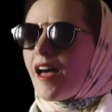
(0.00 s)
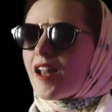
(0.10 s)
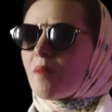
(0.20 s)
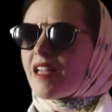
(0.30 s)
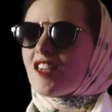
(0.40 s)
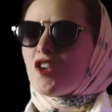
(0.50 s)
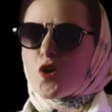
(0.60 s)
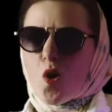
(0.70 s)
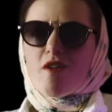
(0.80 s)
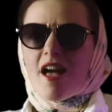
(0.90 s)
And I'm like,
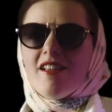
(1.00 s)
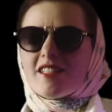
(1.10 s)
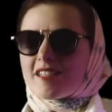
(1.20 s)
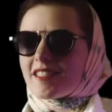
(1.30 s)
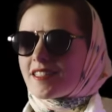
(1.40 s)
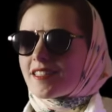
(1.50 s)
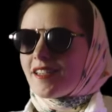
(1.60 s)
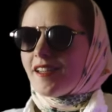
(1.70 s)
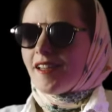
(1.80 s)
your elders